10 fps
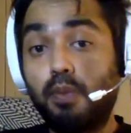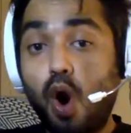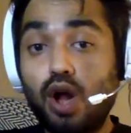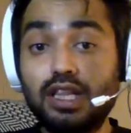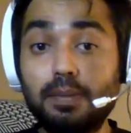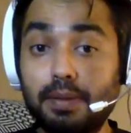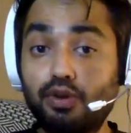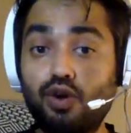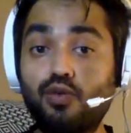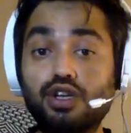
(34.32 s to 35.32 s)
all the
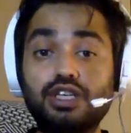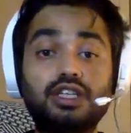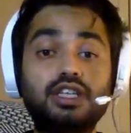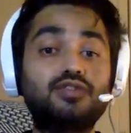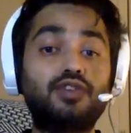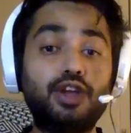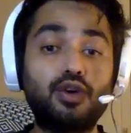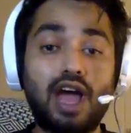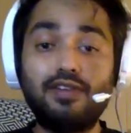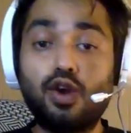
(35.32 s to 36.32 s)
people who are watching this
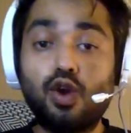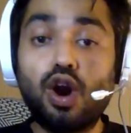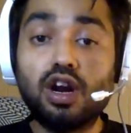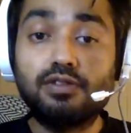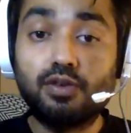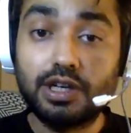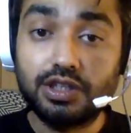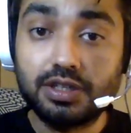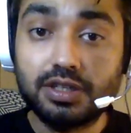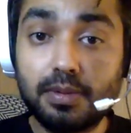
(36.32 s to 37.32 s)
video have a lot of
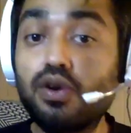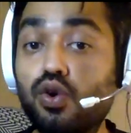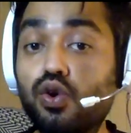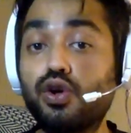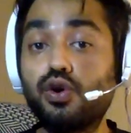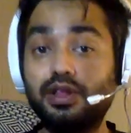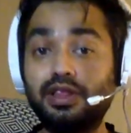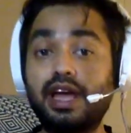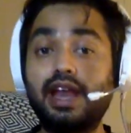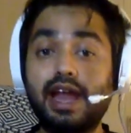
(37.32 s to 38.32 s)
questions about OYO in
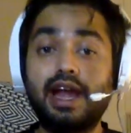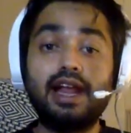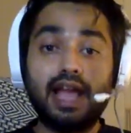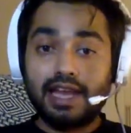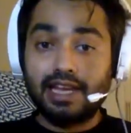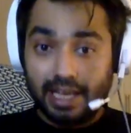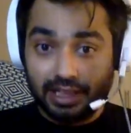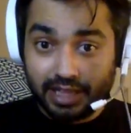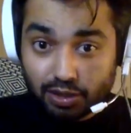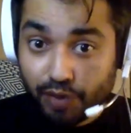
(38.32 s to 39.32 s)
their head, and in
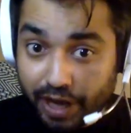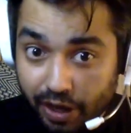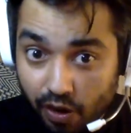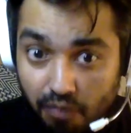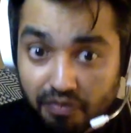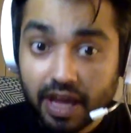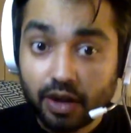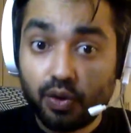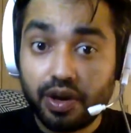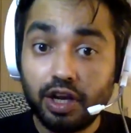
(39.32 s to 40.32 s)
this video we are
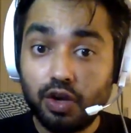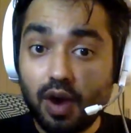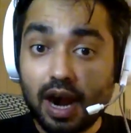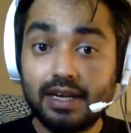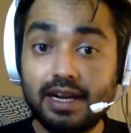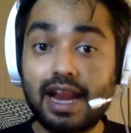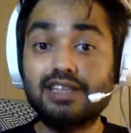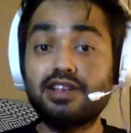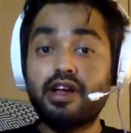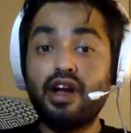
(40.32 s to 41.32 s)
going to
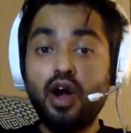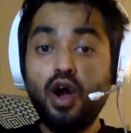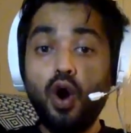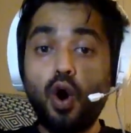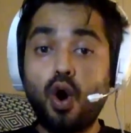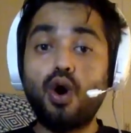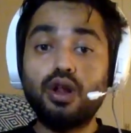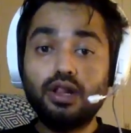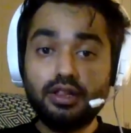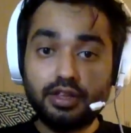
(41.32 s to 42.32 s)
address
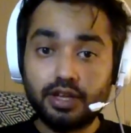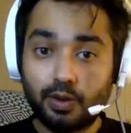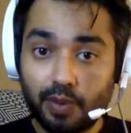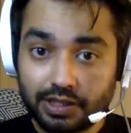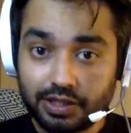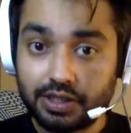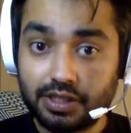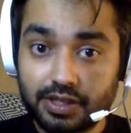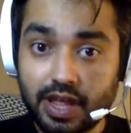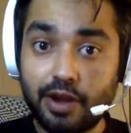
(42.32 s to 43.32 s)
all the
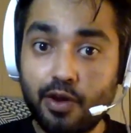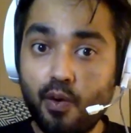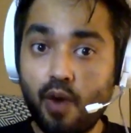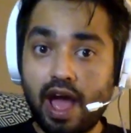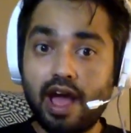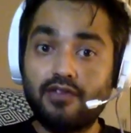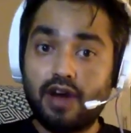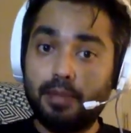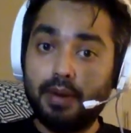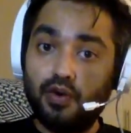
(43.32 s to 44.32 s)
questions that you have
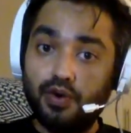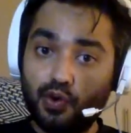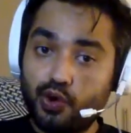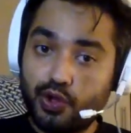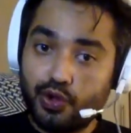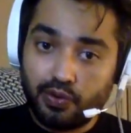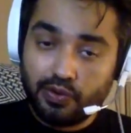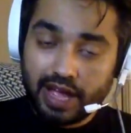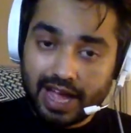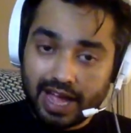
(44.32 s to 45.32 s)
about OYO
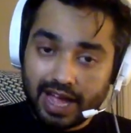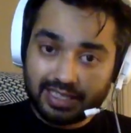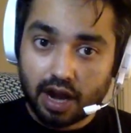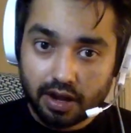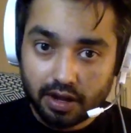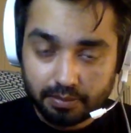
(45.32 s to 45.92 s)
as a startup.